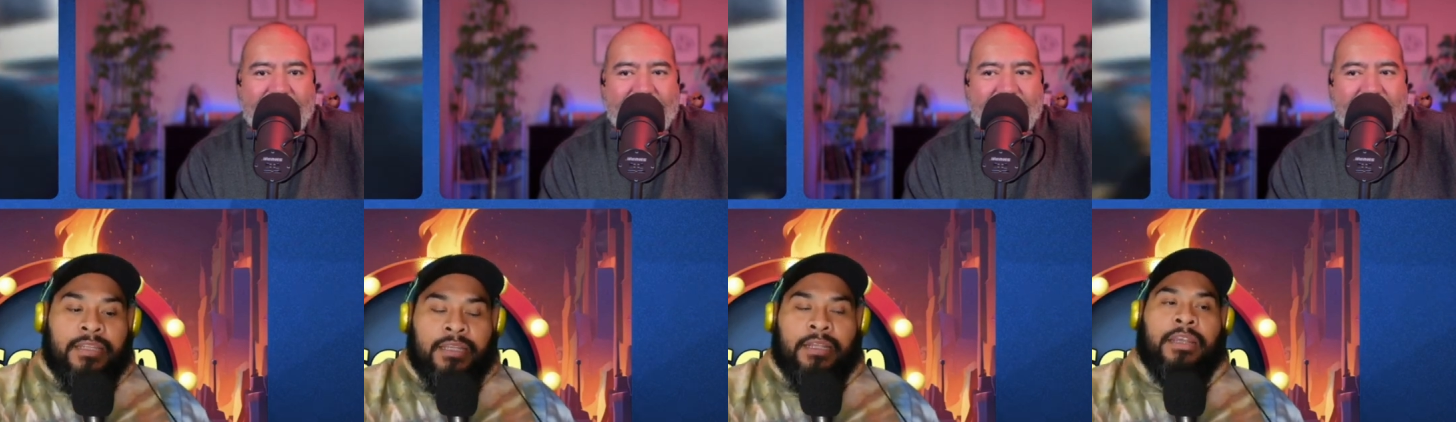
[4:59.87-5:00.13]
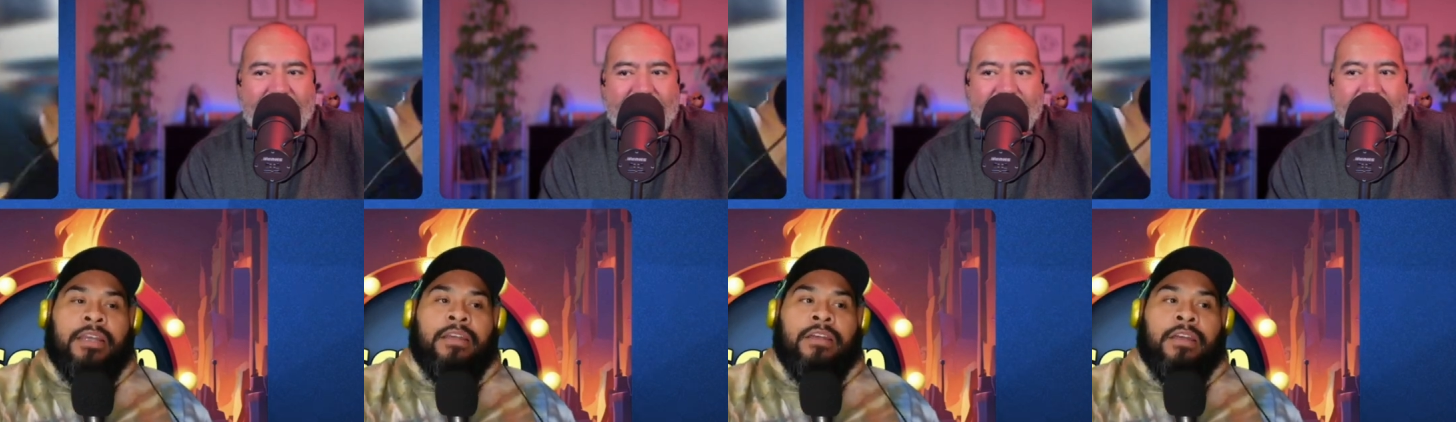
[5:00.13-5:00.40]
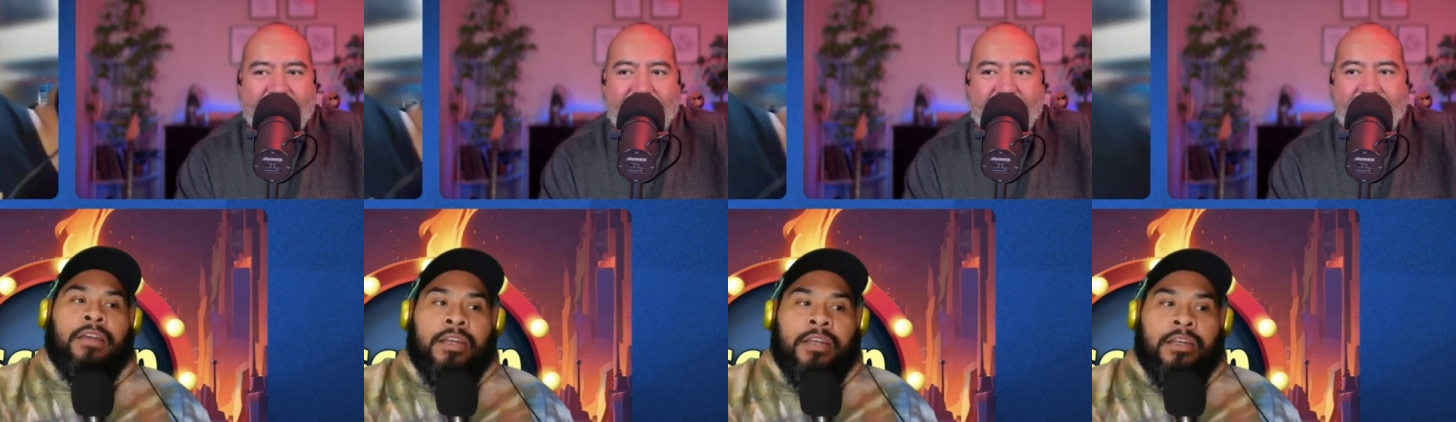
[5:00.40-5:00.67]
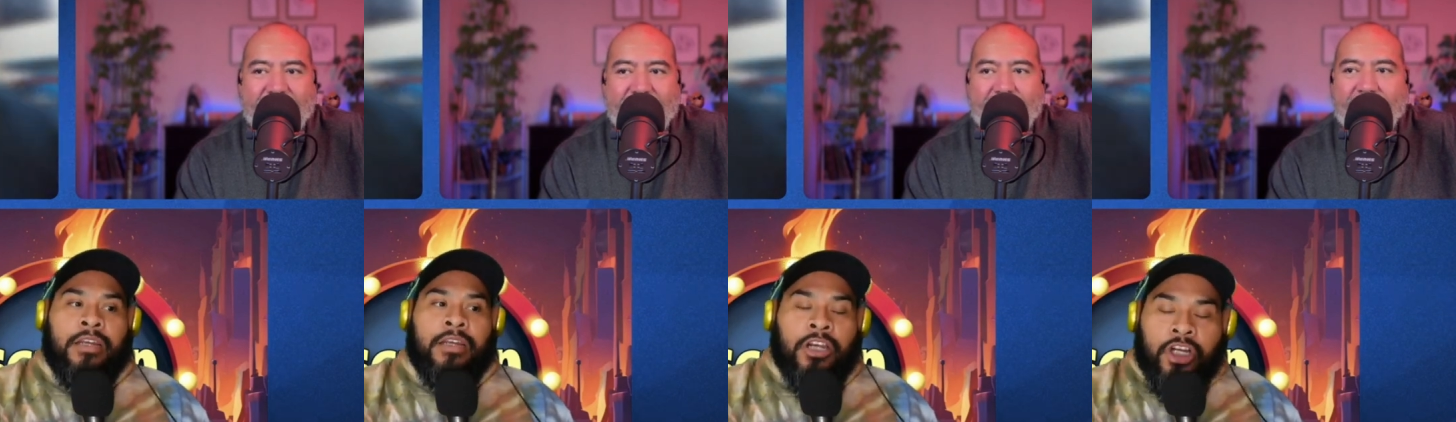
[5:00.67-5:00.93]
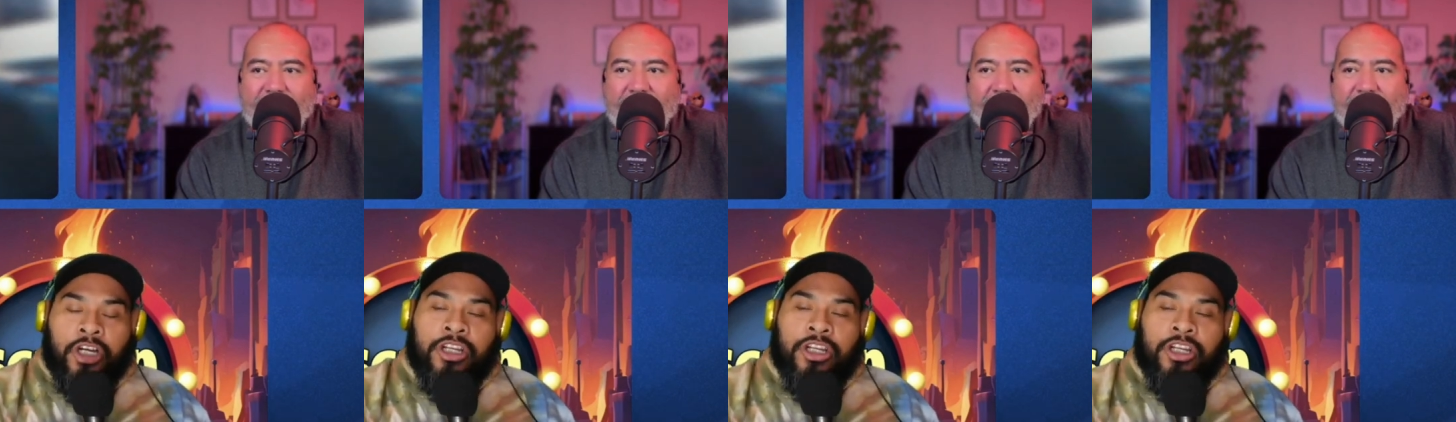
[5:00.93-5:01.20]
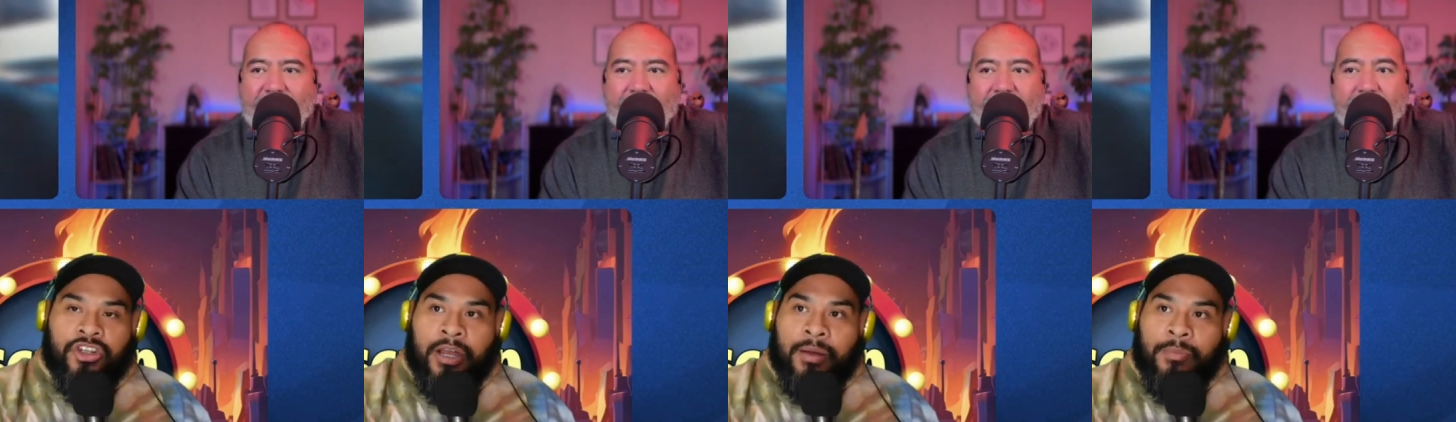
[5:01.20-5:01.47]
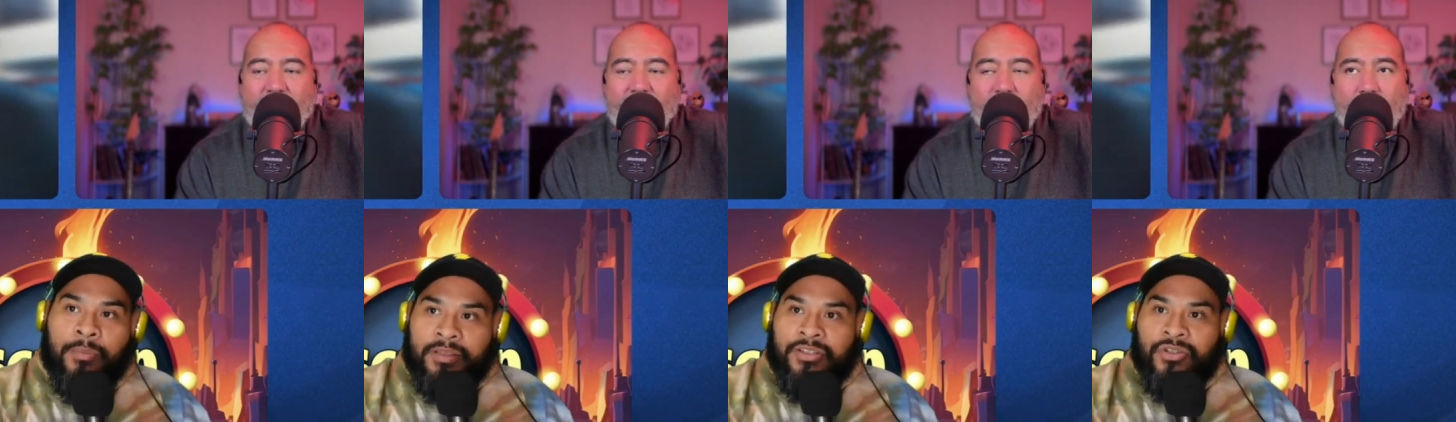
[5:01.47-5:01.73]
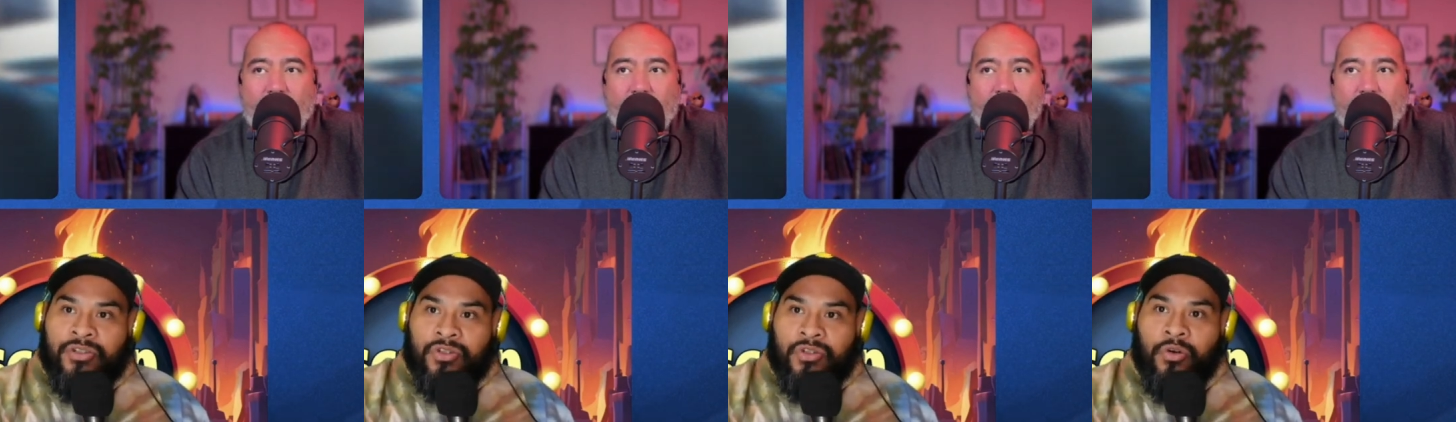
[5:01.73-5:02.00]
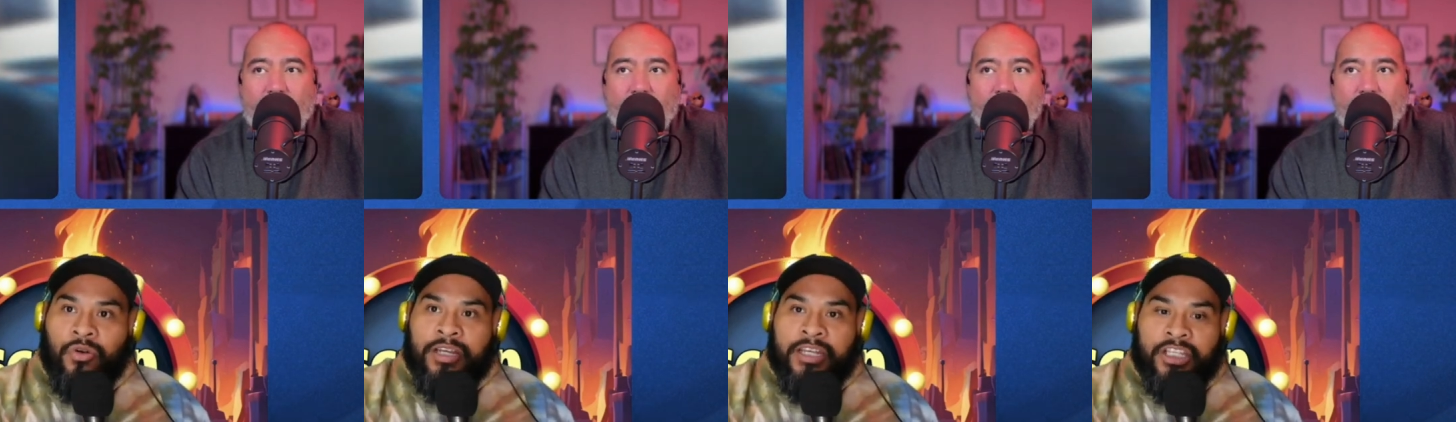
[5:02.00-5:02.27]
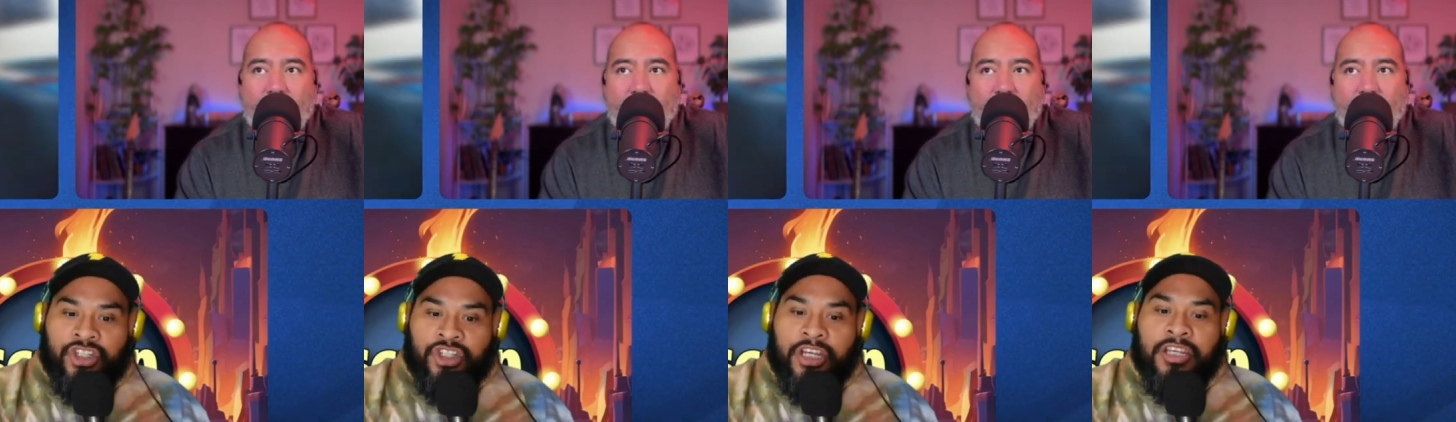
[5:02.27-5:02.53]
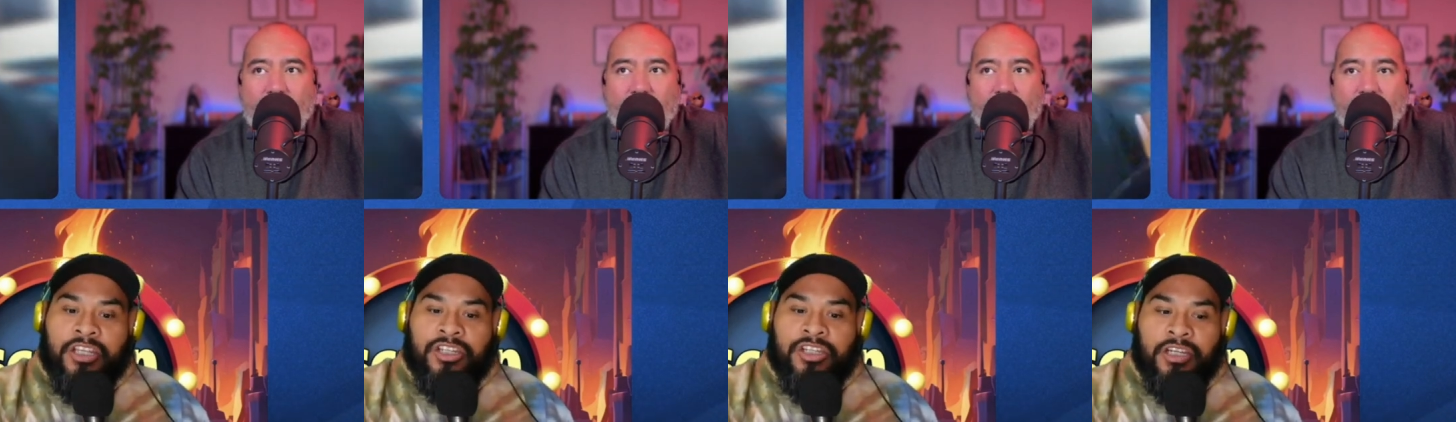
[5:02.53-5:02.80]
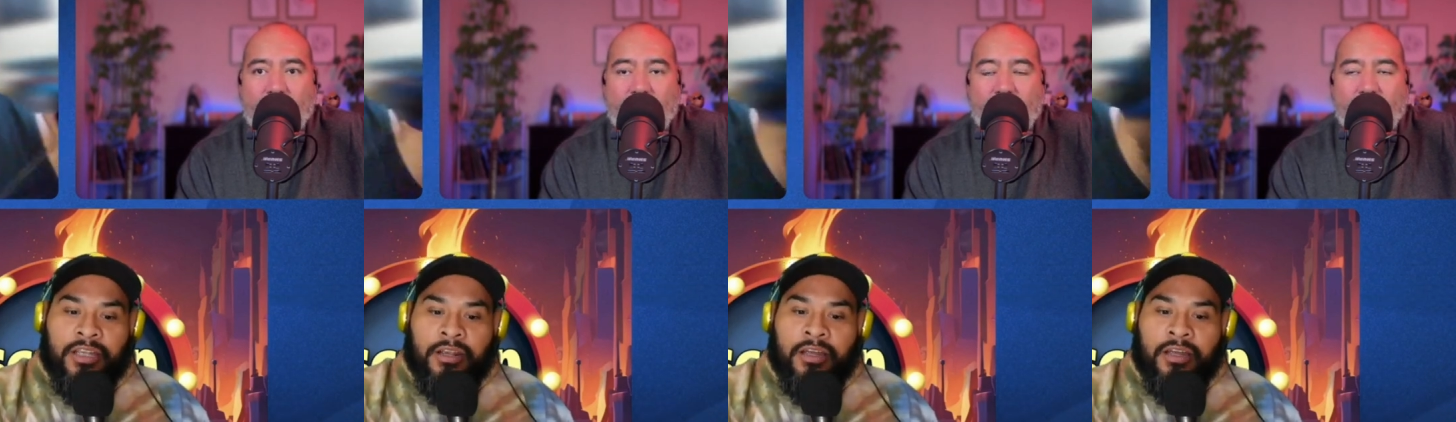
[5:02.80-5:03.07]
Speaker 1: did a, a a good job with the story and changing it